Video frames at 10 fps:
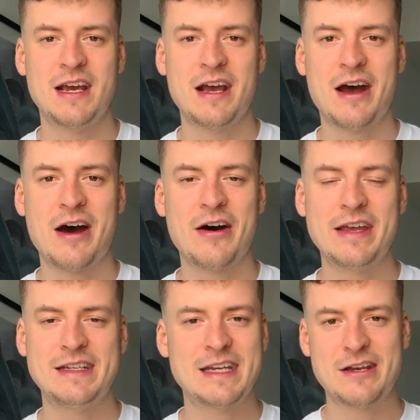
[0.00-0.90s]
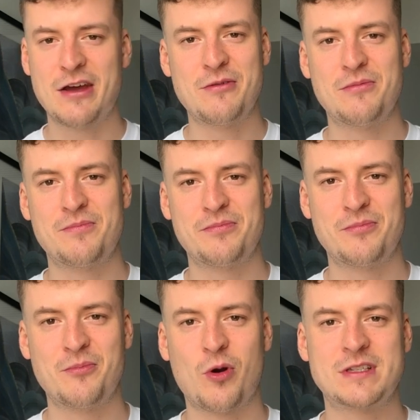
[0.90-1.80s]
I didn't know
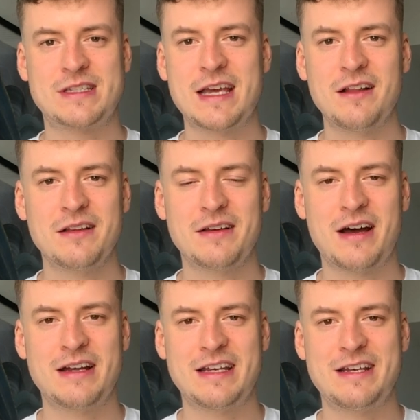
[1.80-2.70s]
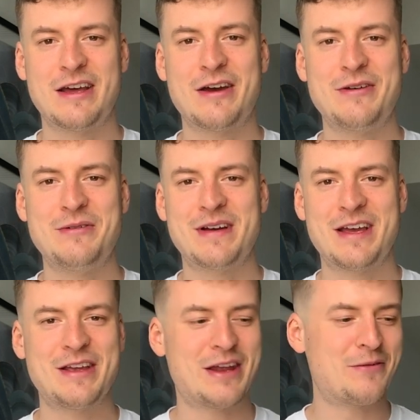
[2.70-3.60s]
what to sell. I didn't know,
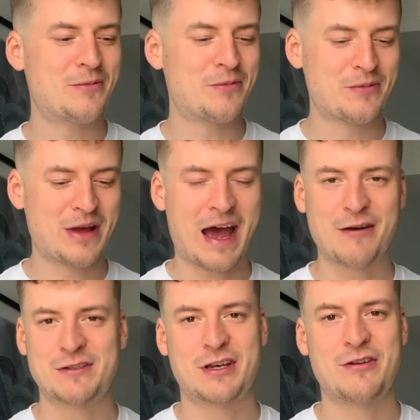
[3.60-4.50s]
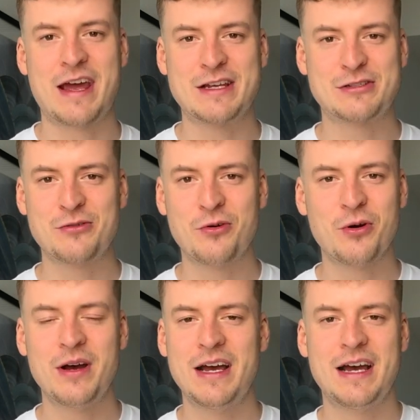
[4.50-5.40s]
you know, how to create a store.
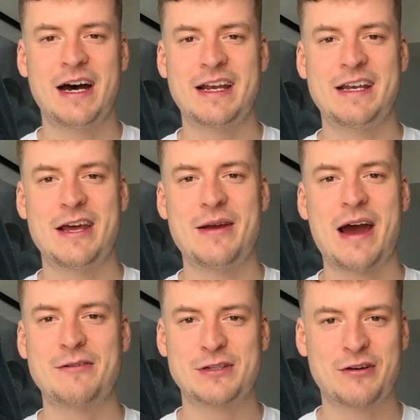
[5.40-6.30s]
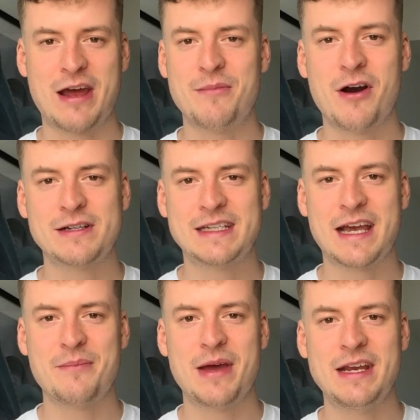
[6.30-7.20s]
I didn't know how to create a marketing
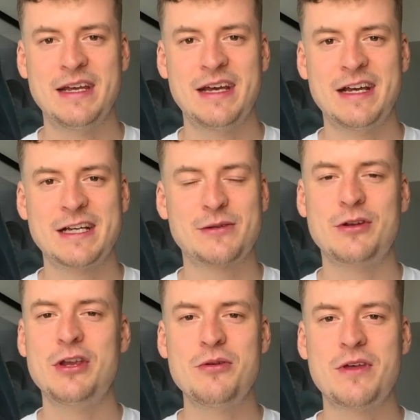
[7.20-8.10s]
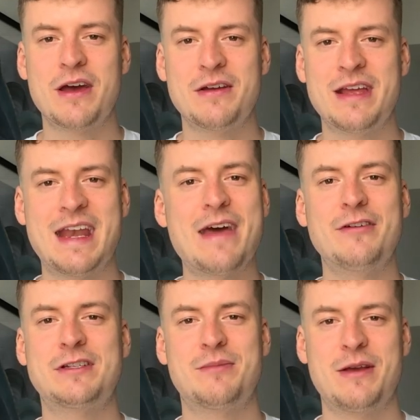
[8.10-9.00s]
campaign. So I knew that
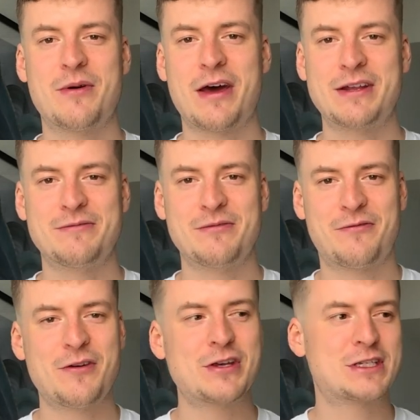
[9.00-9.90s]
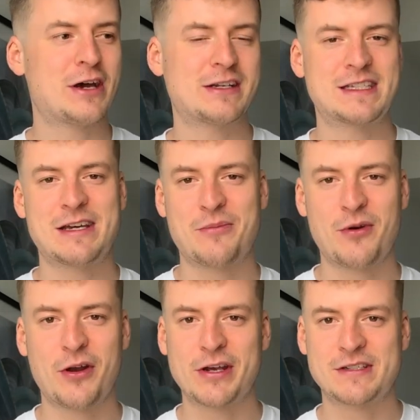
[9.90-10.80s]
inevitably when I first started to sell
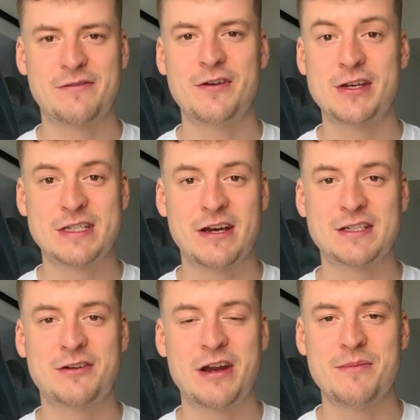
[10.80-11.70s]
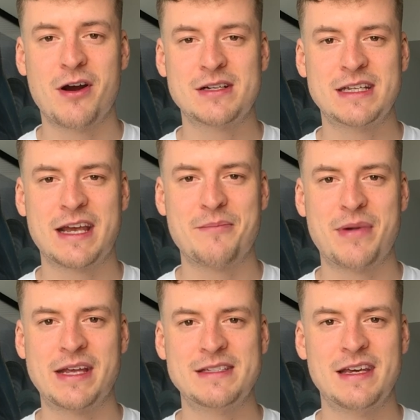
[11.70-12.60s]
products and first started to create marketing
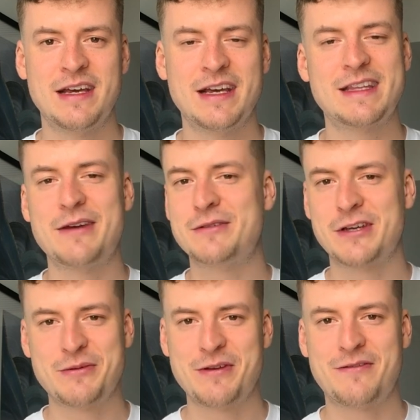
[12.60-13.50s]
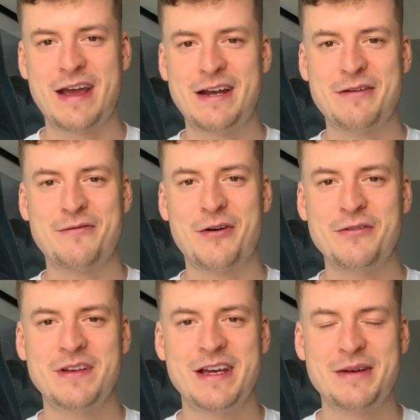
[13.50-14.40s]
campaigns, there was going to be failure
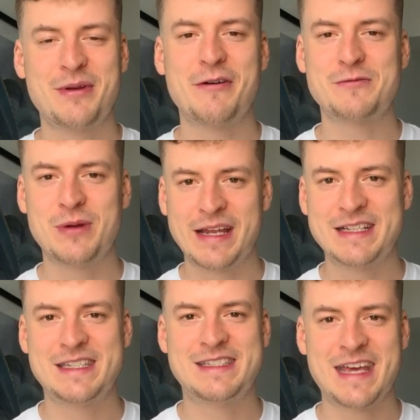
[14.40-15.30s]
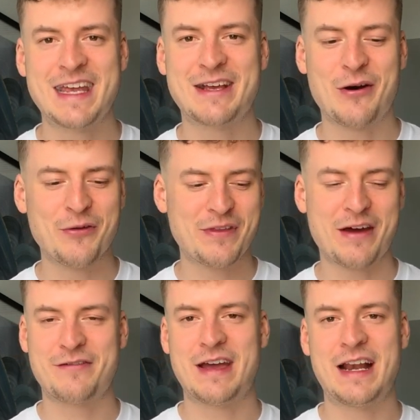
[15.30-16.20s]
involved, but I was willing to take on
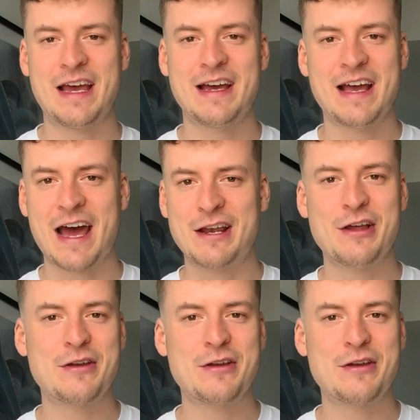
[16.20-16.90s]
that failure and learn